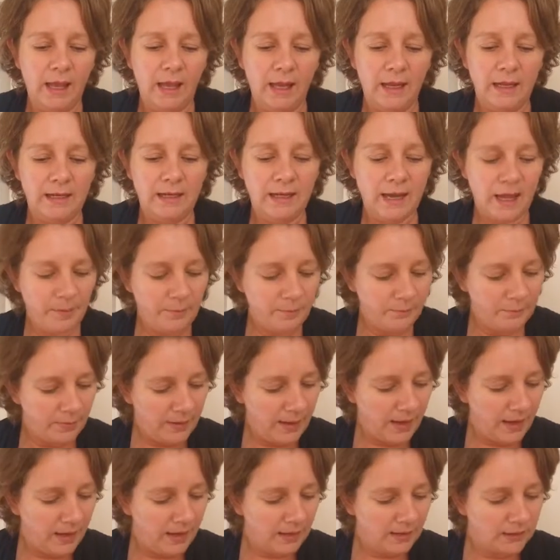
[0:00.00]

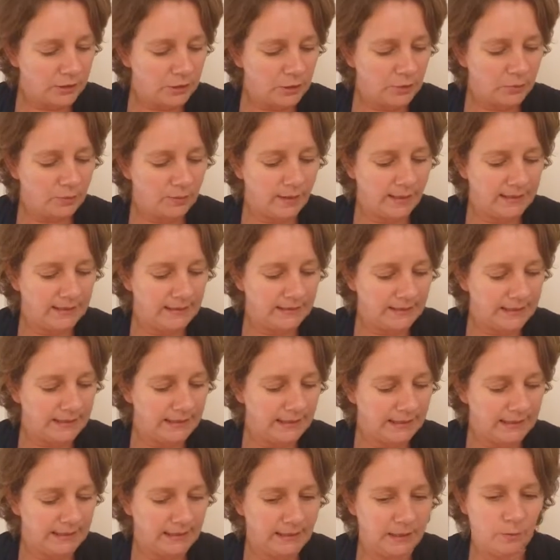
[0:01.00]
Number
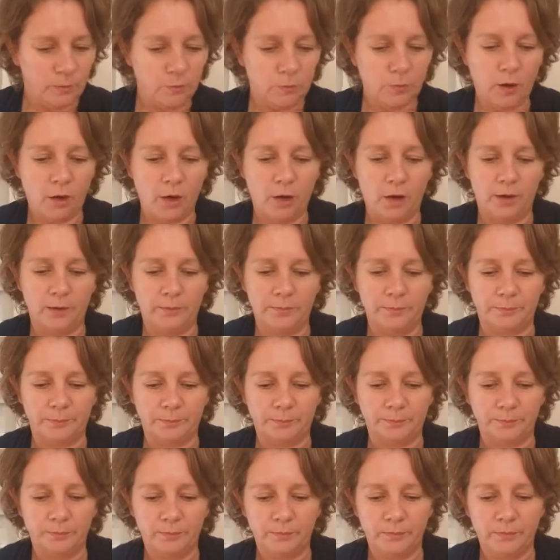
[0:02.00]

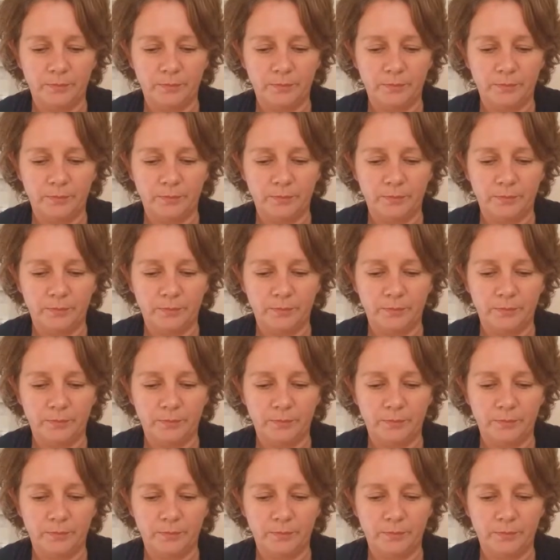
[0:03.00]
twenty-one,